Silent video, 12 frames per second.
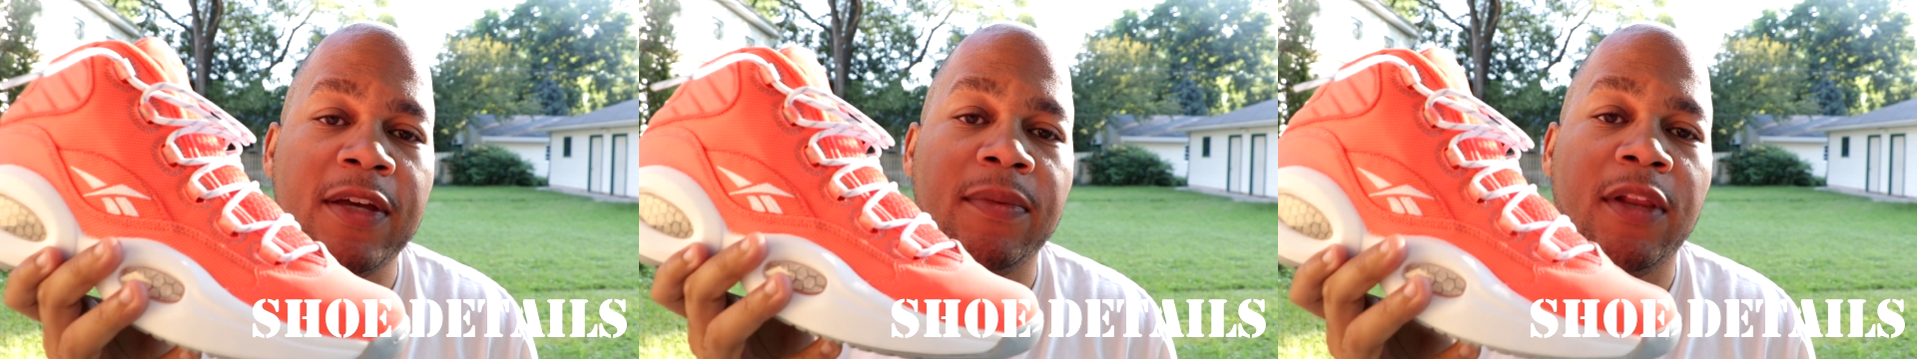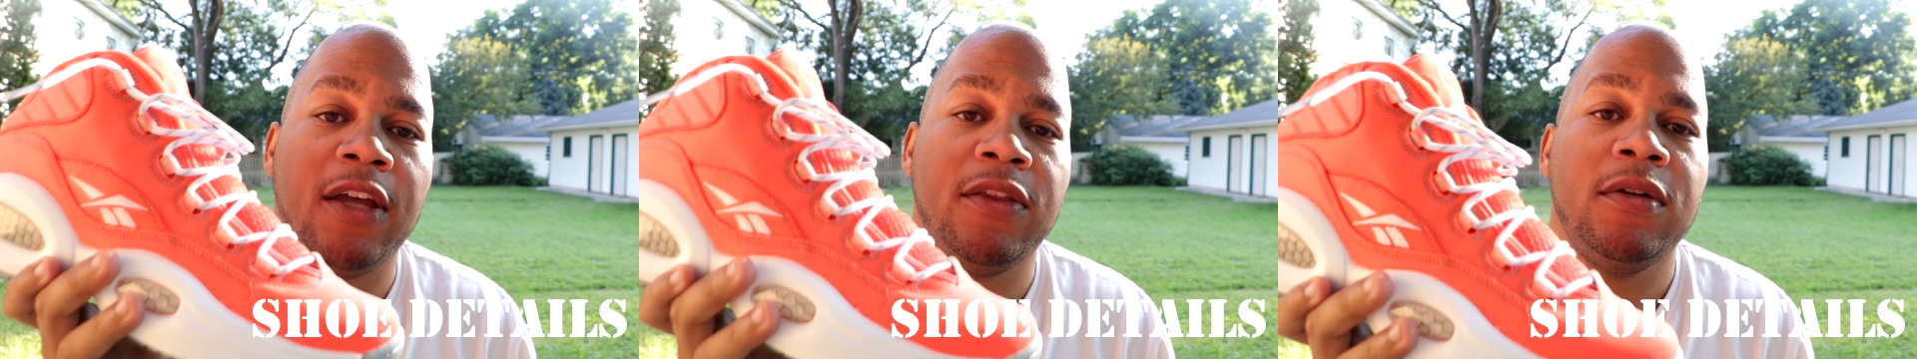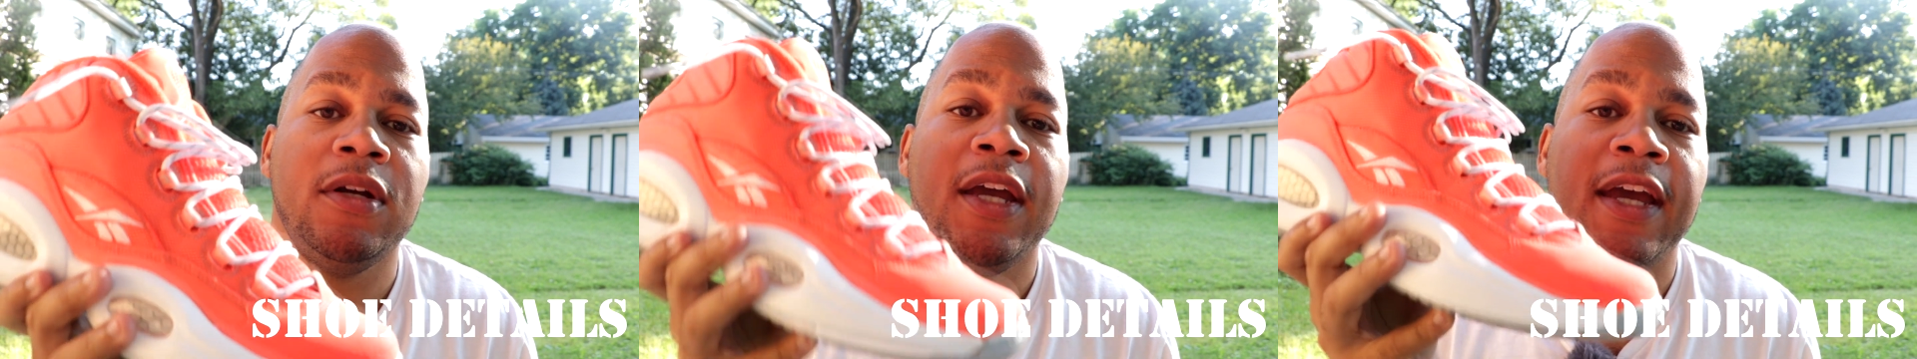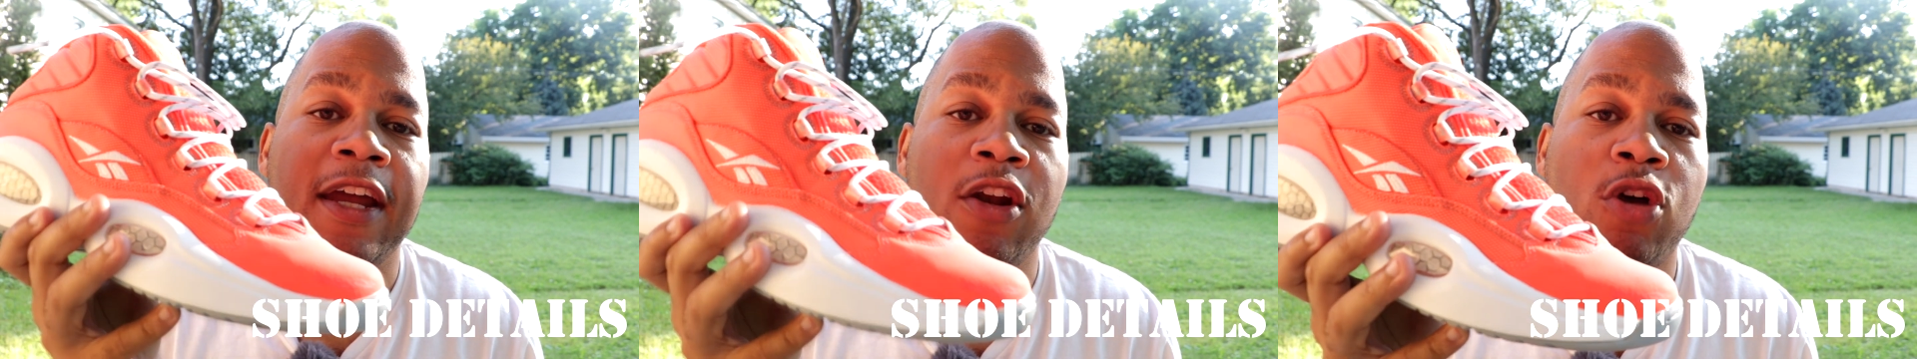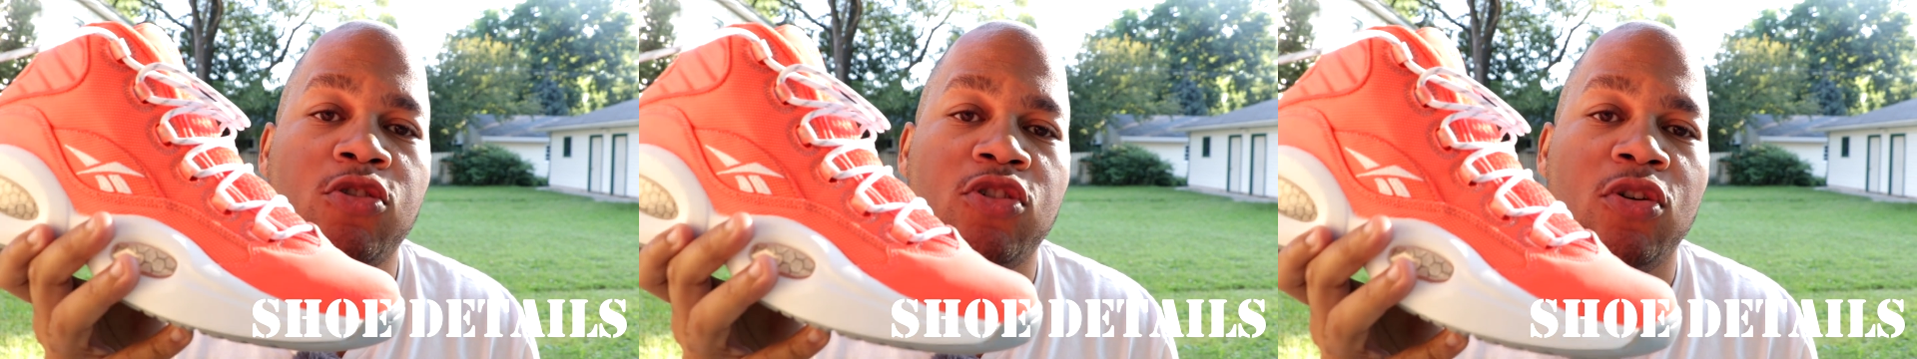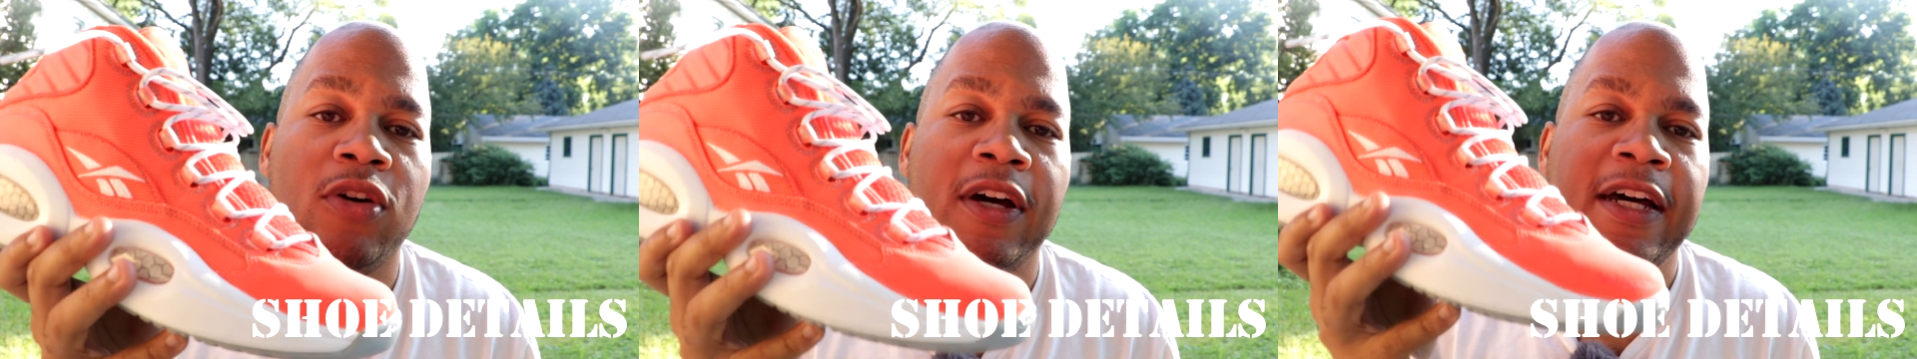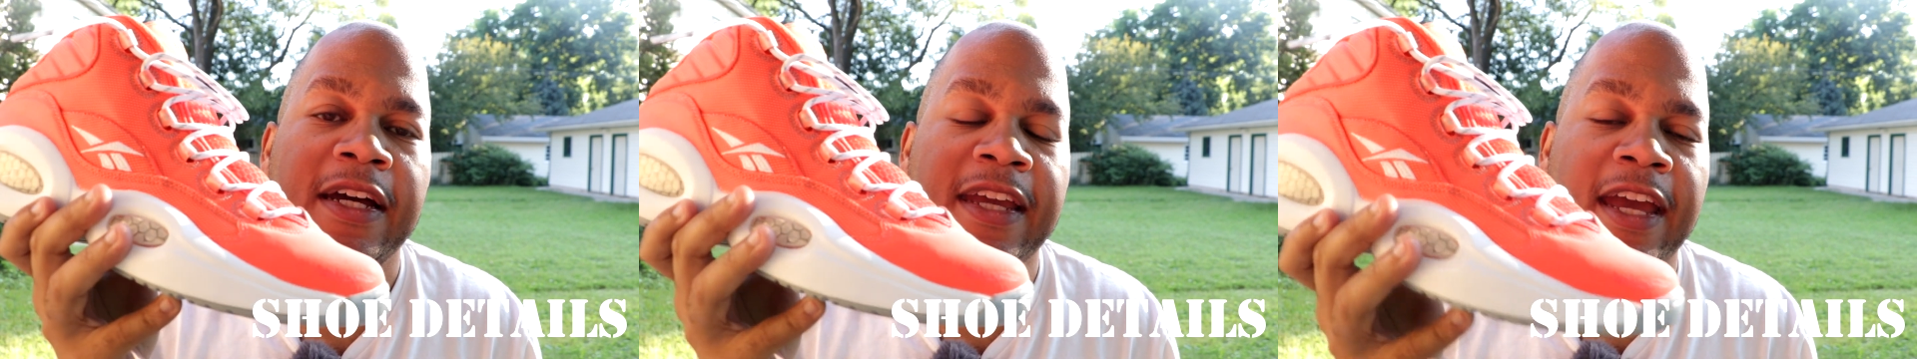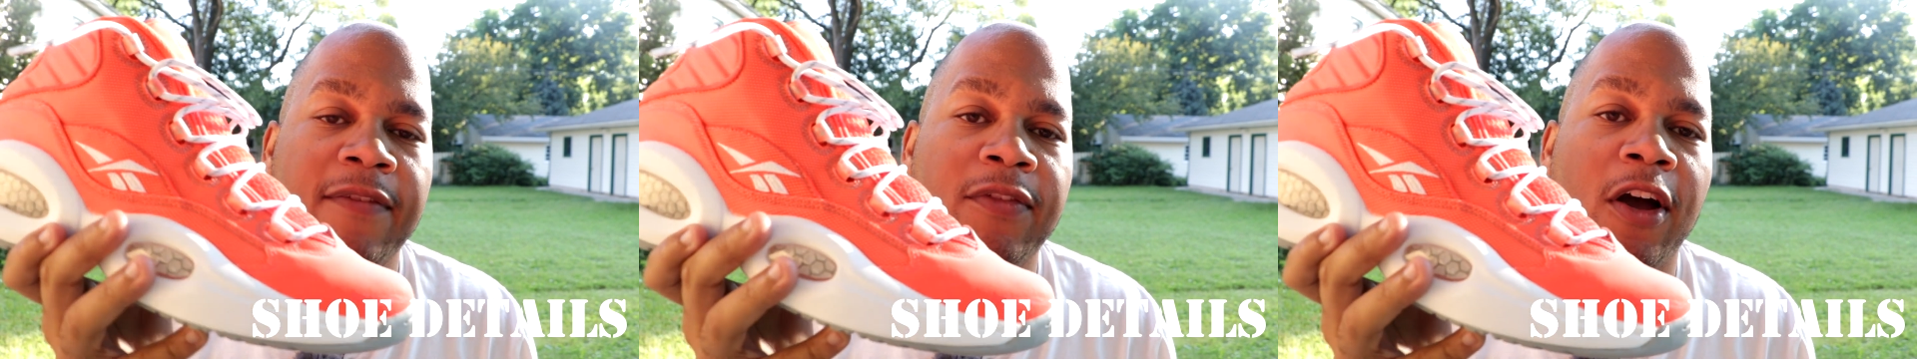M leather and also a
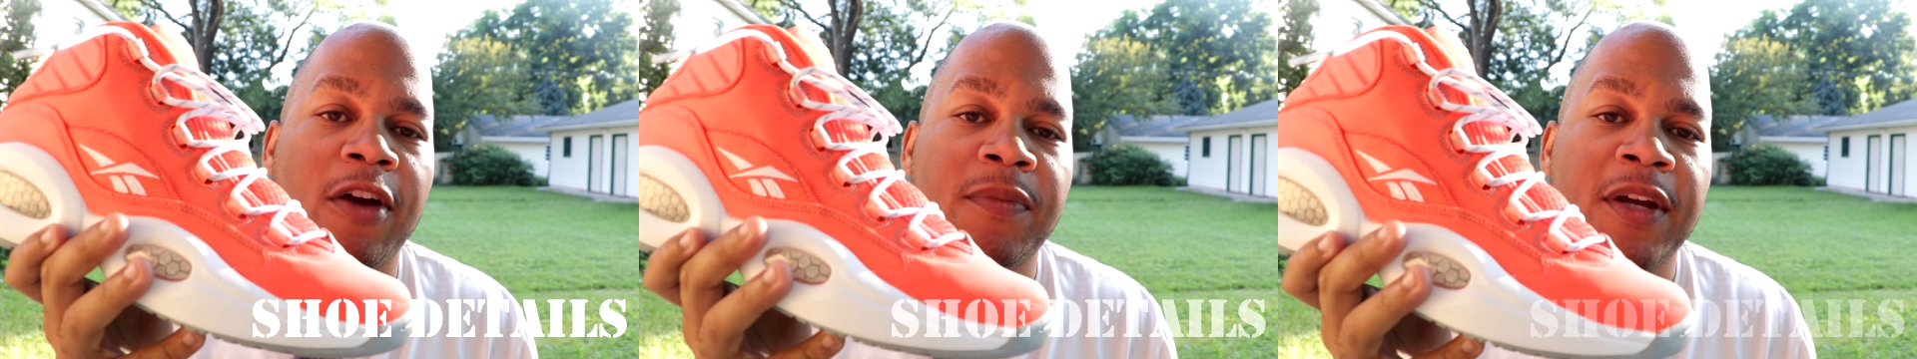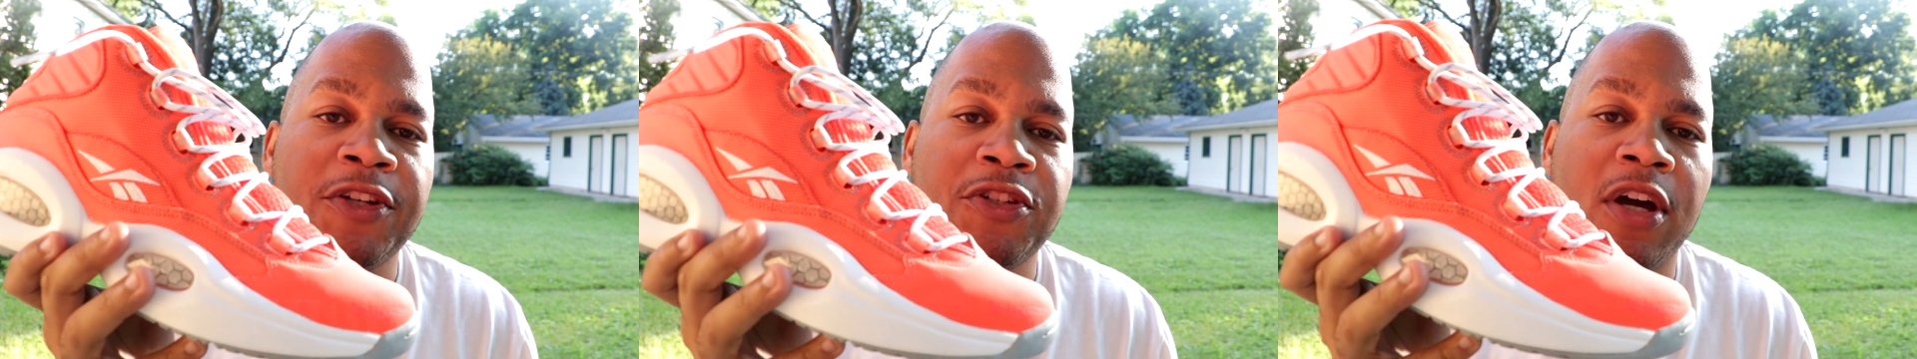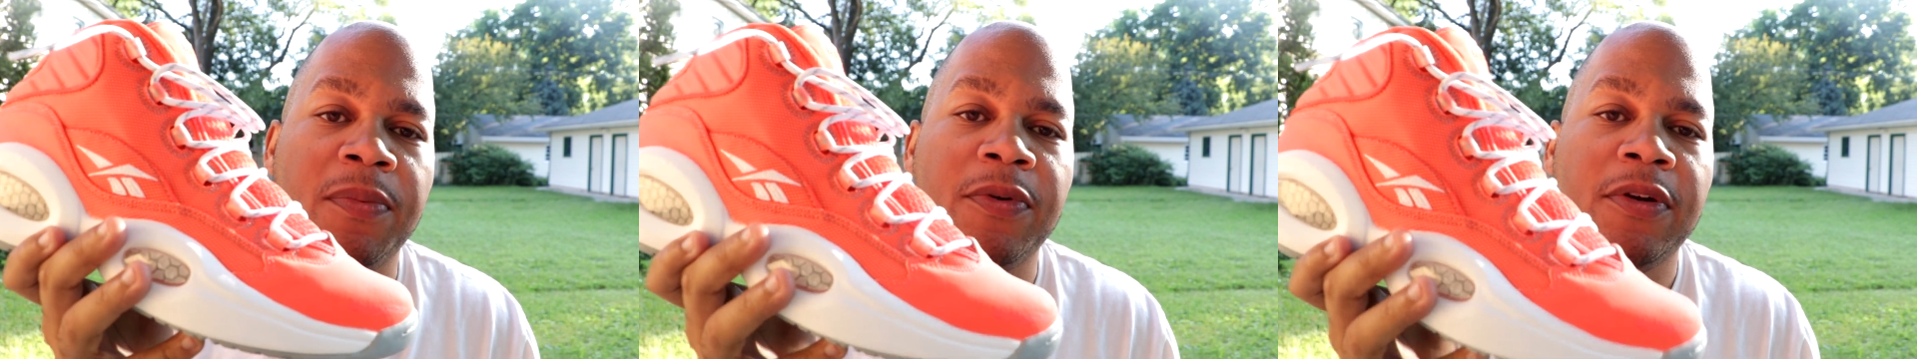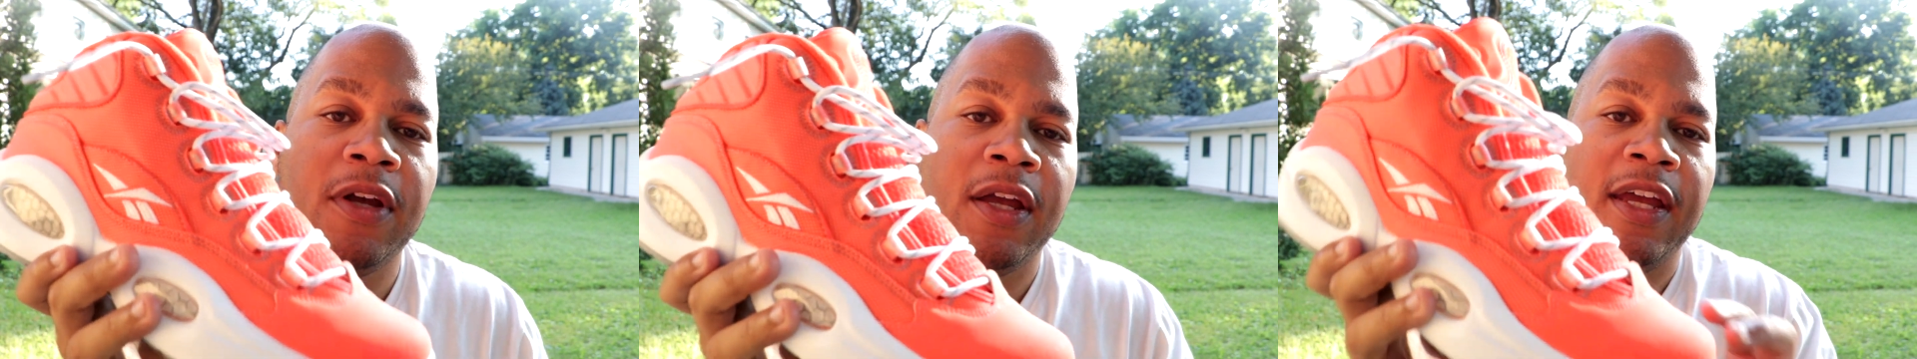Kevlar mesh upper.